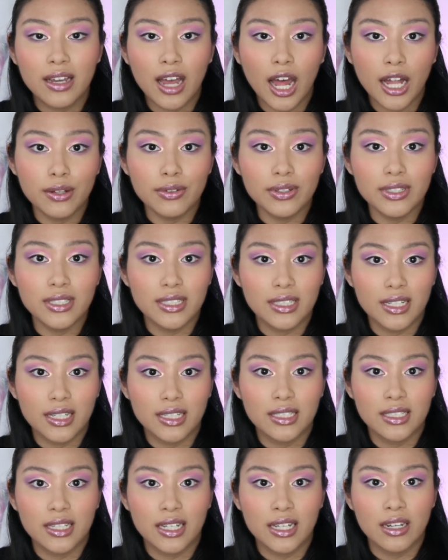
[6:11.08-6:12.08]
The colorants
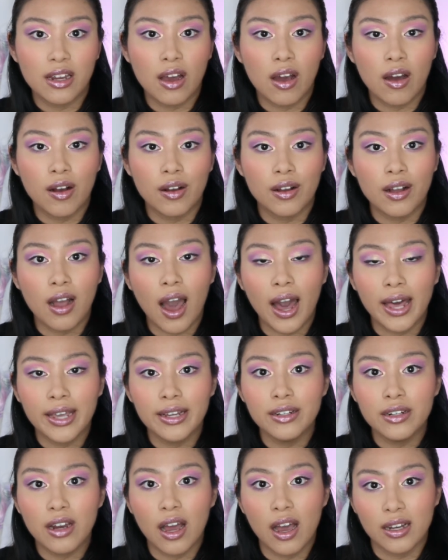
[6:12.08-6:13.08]
listed are
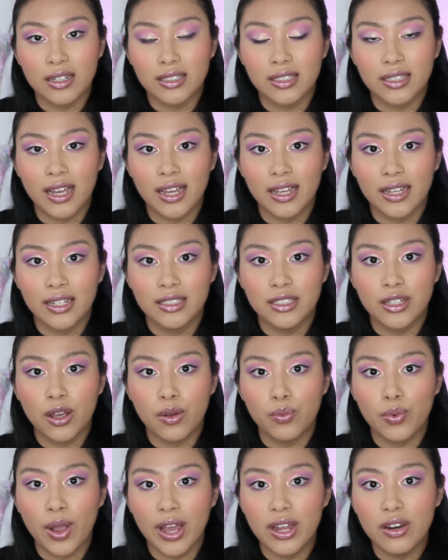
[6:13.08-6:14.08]
iron oxides,
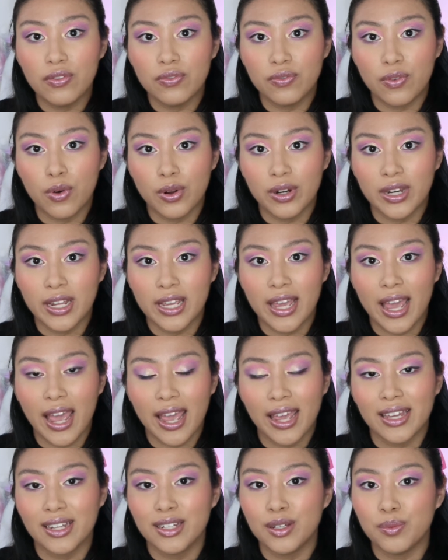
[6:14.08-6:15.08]
red 40,
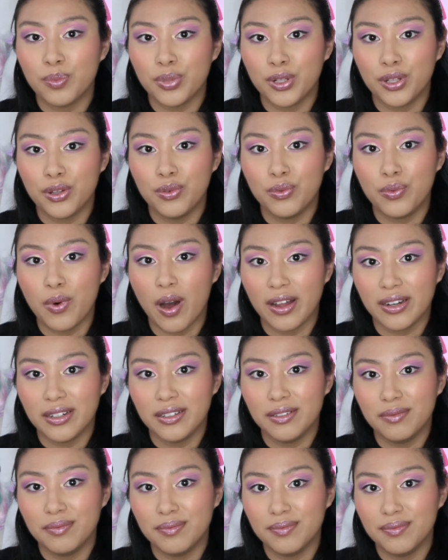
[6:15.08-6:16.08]
and blue
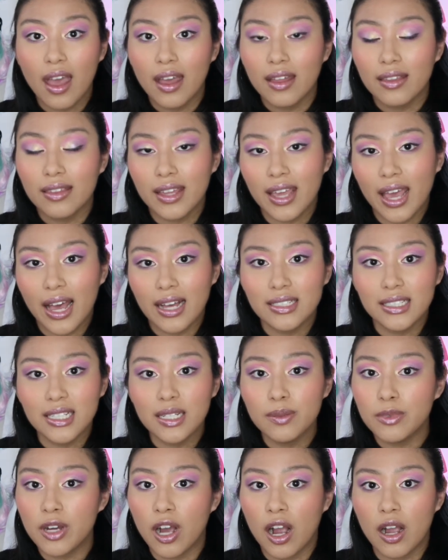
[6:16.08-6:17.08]
1. The
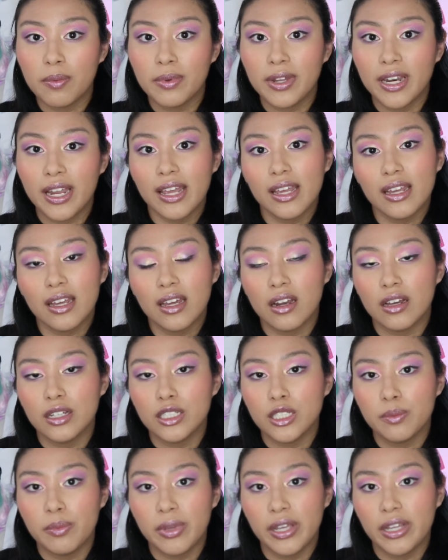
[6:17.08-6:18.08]
calcium carbonate can
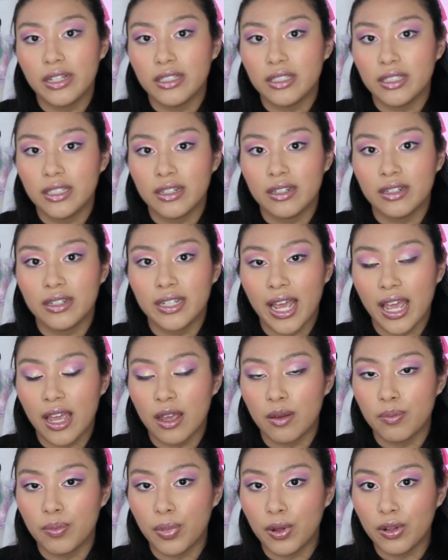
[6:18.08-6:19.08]
also be considered
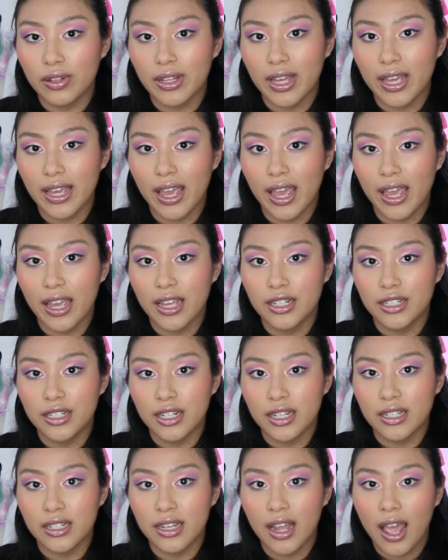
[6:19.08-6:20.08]
a bulking
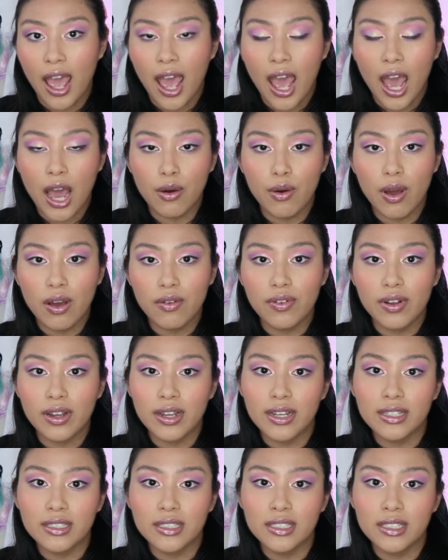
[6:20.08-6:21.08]
agent However,
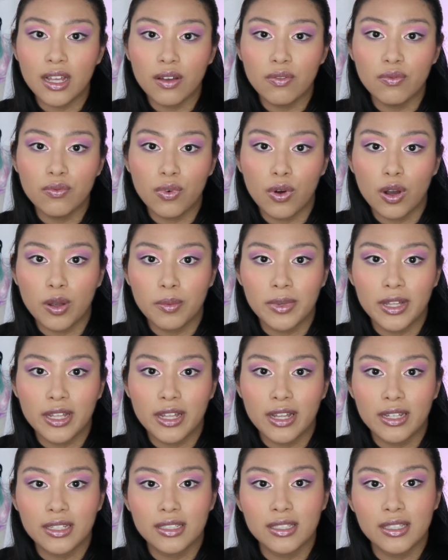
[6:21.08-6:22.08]
in some
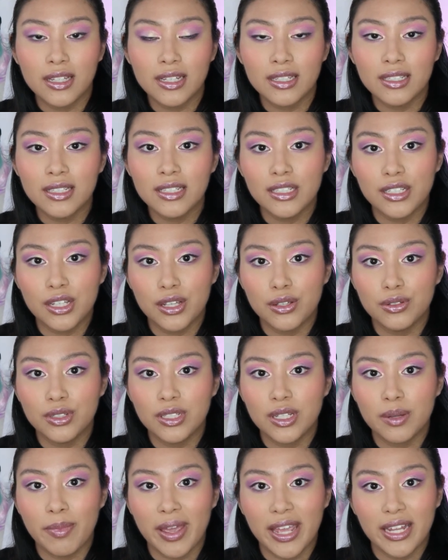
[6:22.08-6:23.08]
formulas, this is
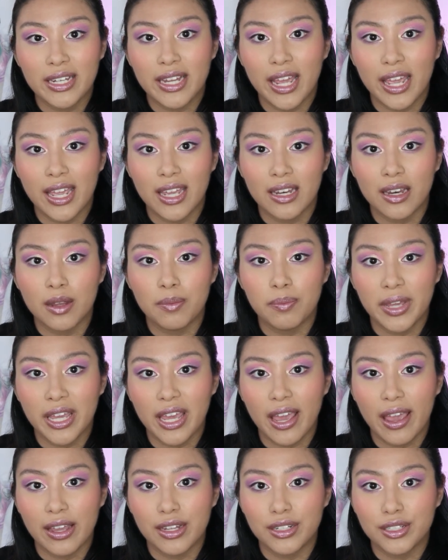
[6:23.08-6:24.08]
used to maintain
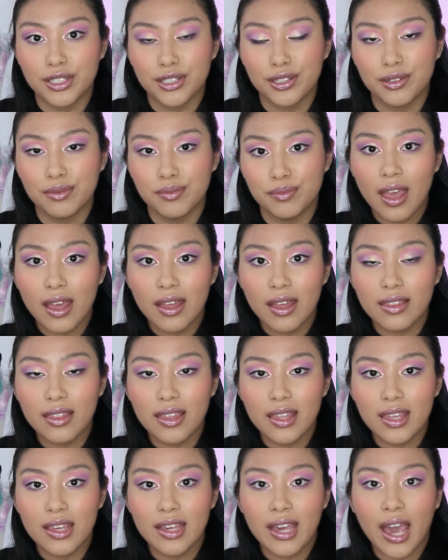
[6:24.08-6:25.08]
pH.
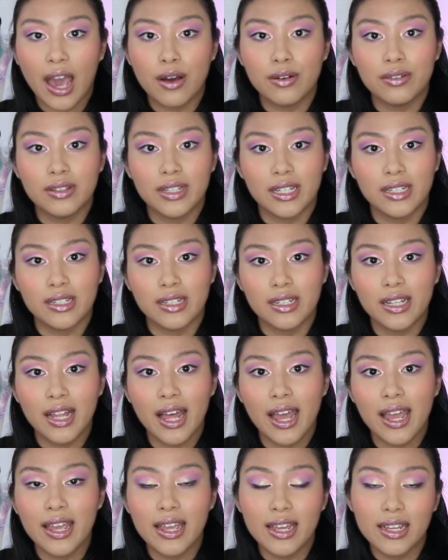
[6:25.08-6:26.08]
The kaolin
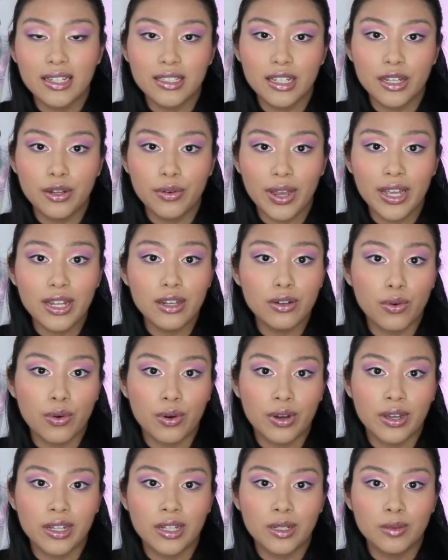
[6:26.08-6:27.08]
clay is a great
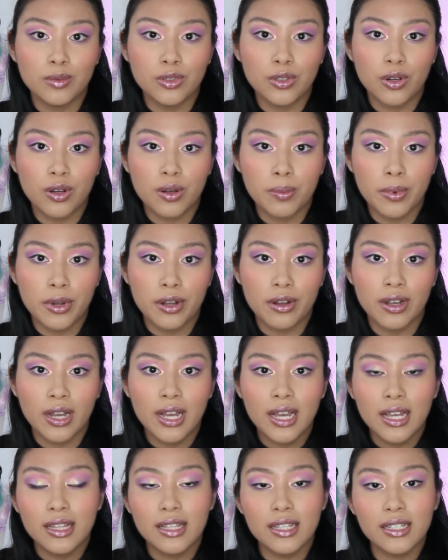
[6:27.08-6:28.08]
oil absorber.
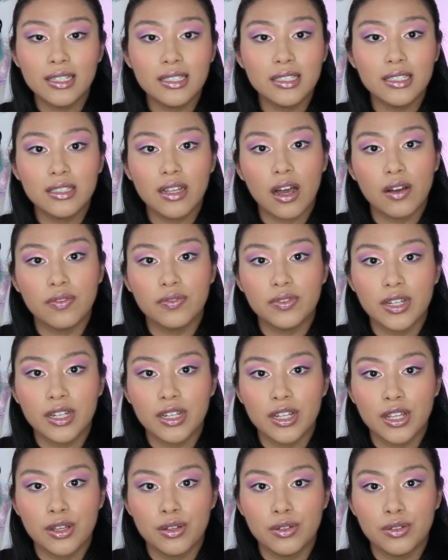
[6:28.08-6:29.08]
This is
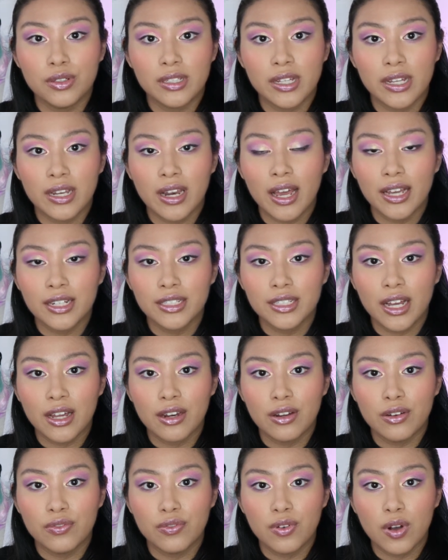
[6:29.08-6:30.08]
often used in
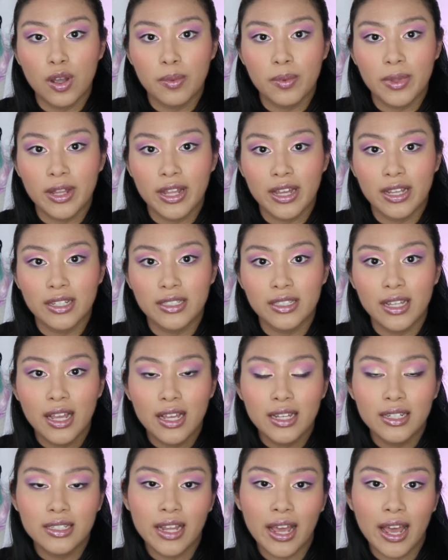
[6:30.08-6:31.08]
eyeshadow formulas
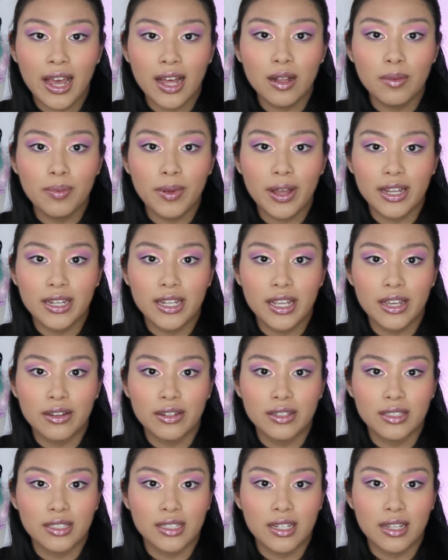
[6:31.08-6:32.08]
to help
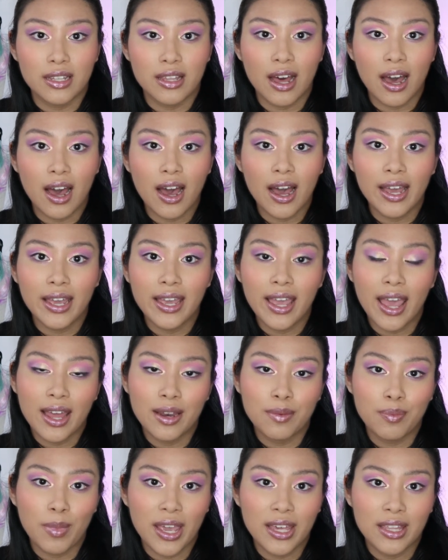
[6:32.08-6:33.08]
adherence to the eye
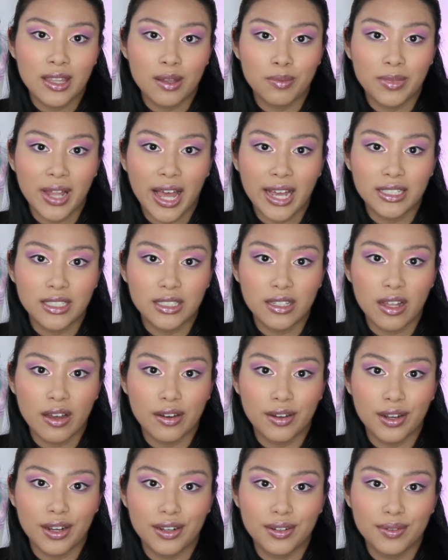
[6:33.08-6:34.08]
and make them last
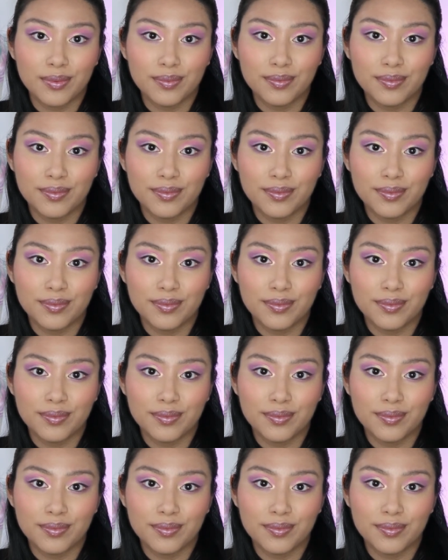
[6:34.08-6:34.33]
longer.